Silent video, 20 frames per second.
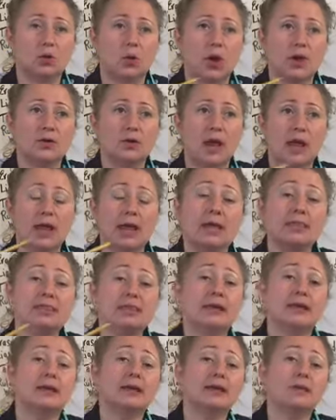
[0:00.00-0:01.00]
and
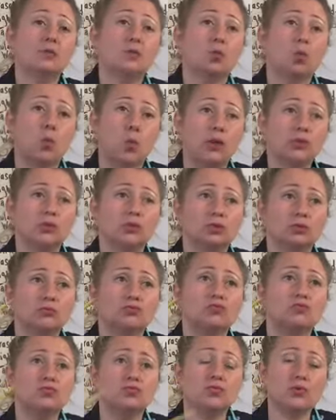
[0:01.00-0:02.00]
then once
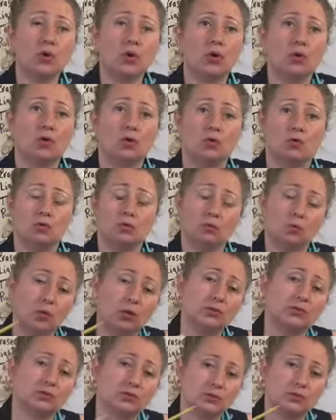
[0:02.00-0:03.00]
you know
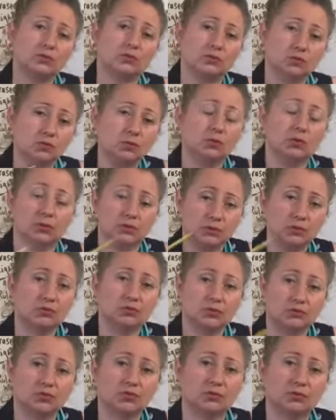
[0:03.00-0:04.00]
what this tool can
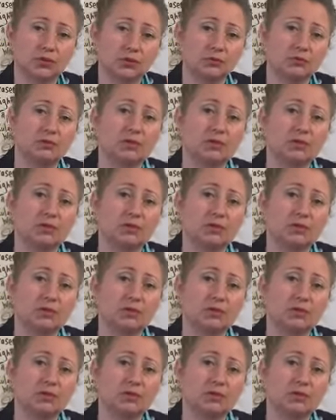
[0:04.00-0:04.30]
do for you,